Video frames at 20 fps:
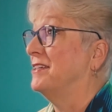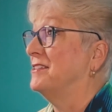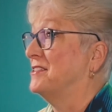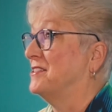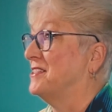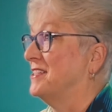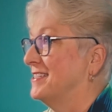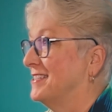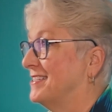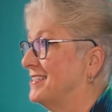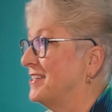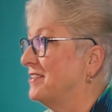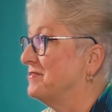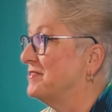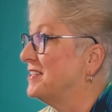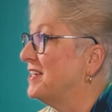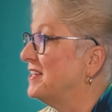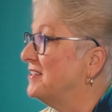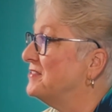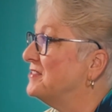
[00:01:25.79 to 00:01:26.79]
else's
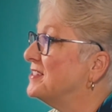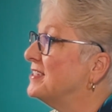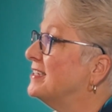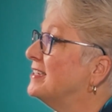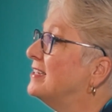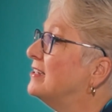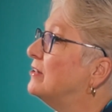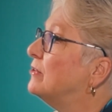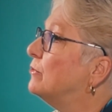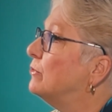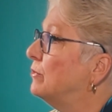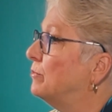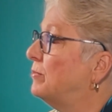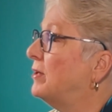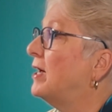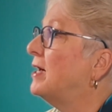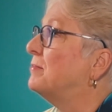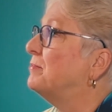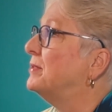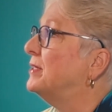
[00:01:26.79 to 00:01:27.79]
sometimes will
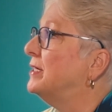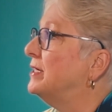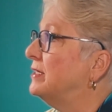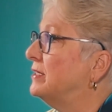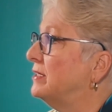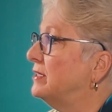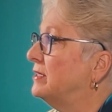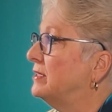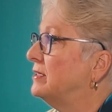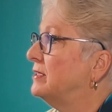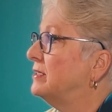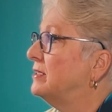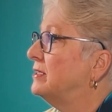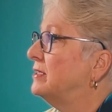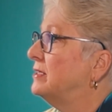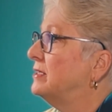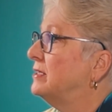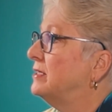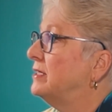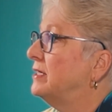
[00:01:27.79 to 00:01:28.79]
pop
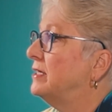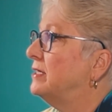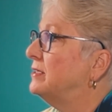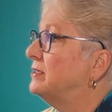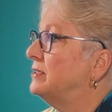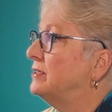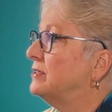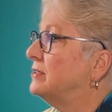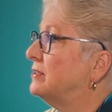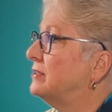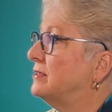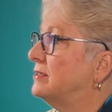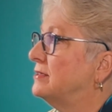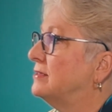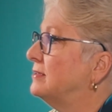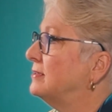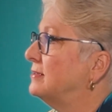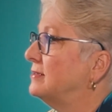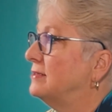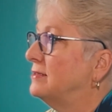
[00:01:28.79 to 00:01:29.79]
in and just
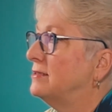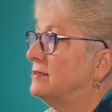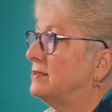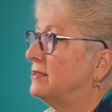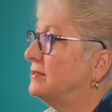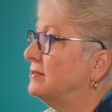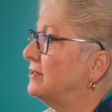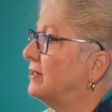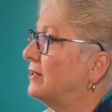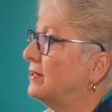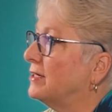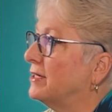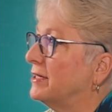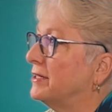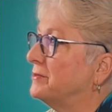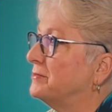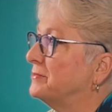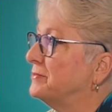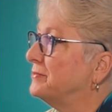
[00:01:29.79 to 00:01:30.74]
start talking.